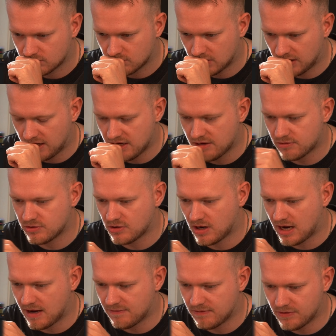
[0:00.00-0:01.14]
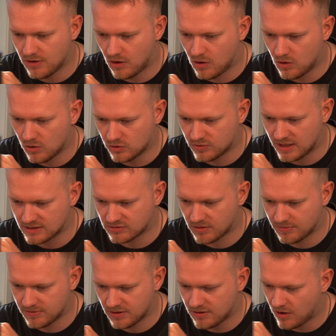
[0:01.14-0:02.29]
And here you have the whole
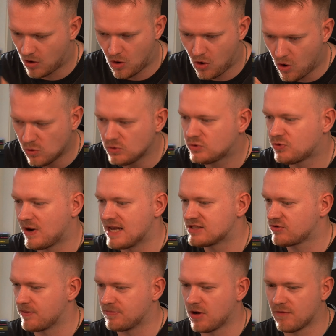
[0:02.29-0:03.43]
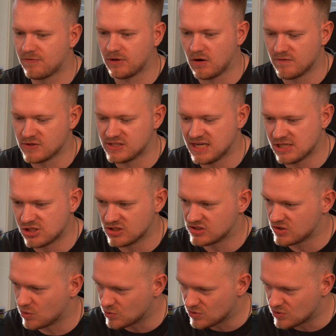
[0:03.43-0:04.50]
transcript. The whole transcript of the conversation. So